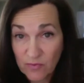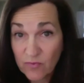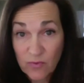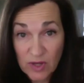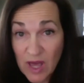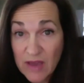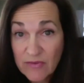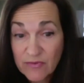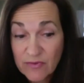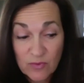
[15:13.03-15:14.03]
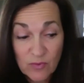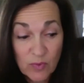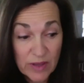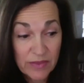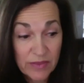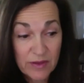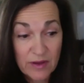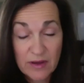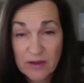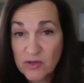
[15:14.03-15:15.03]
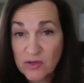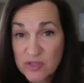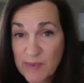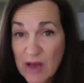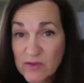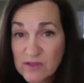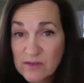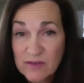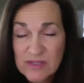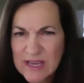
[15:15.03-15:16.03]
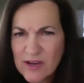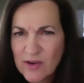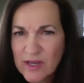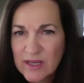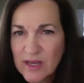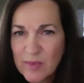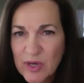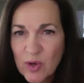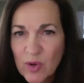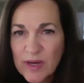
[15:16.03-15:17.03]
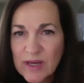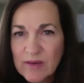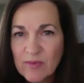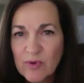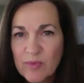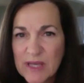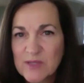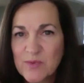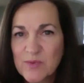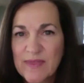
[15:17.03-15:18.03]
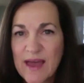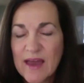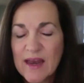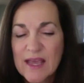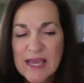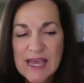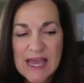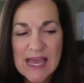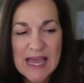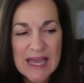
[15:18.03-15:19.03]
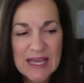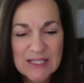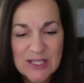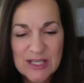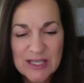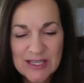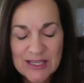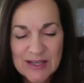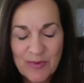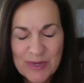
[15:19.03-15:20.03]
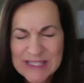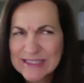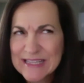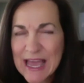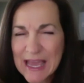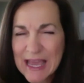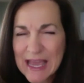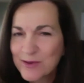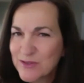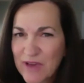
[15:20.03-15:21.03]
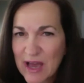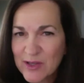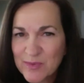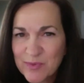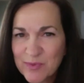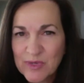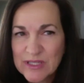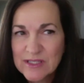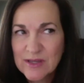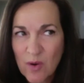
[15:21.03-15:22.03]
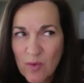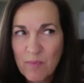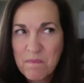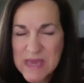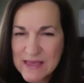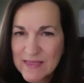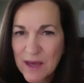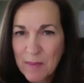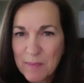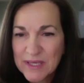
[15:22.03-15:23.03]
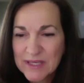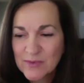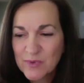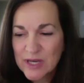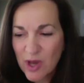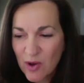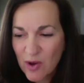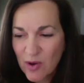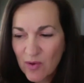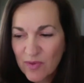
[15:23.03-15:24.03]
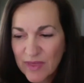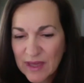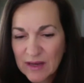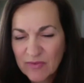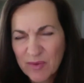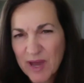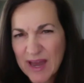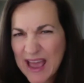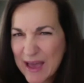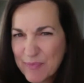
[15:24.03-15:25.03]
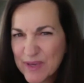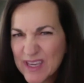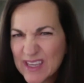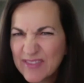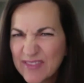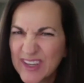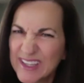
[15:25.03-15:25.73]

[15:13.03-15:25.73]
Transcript: for life with your spouse, that was sacred. I mean, nobody would mess with that. And we still take those vows, but we don't mean them, because we know that if I'm not happy, and if